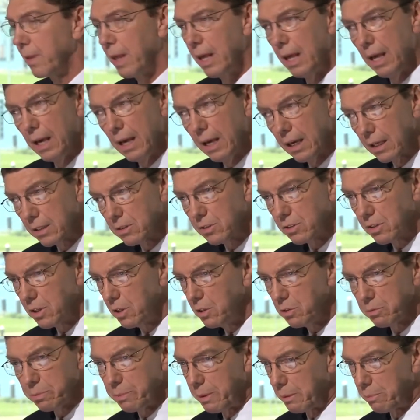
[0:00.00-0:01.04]
the best
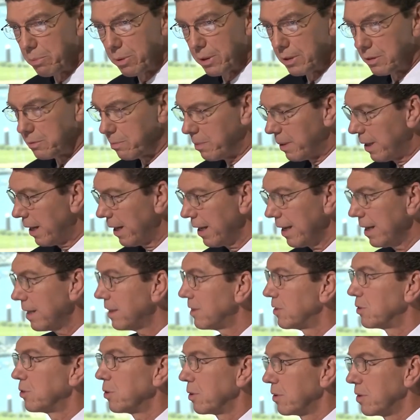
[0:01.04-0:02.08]
for that morning
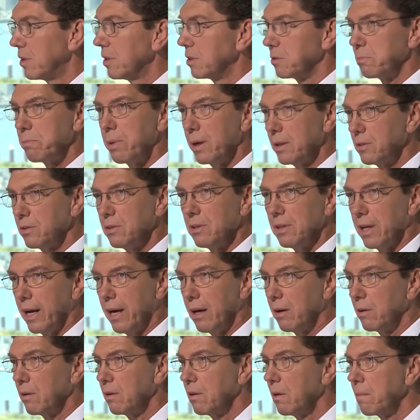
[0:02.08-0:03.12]
commute.
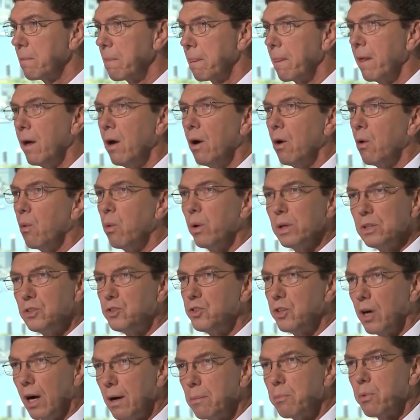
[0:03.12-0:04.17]
Hold it in one
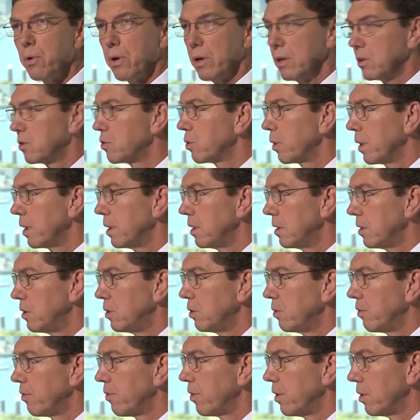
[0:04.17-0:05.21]
hand, it's very
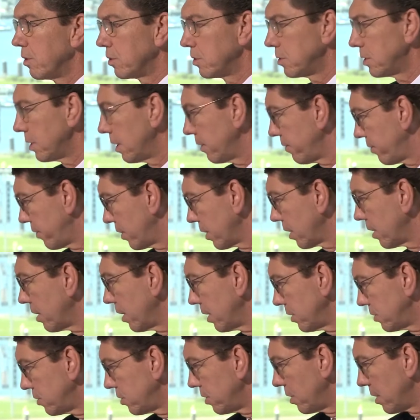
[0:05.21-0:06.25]
viscous,
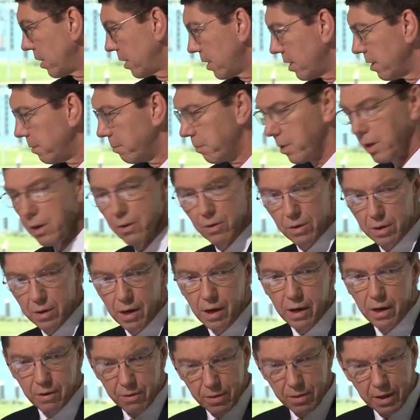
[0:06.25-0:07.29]
so it takes a
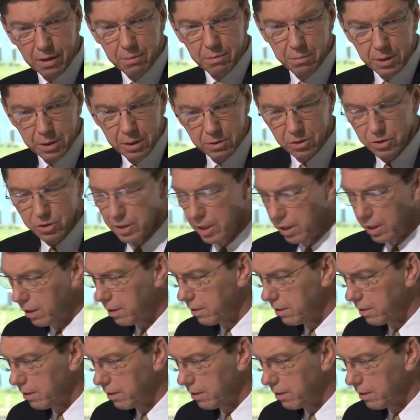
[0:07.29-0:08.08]
while to suck up,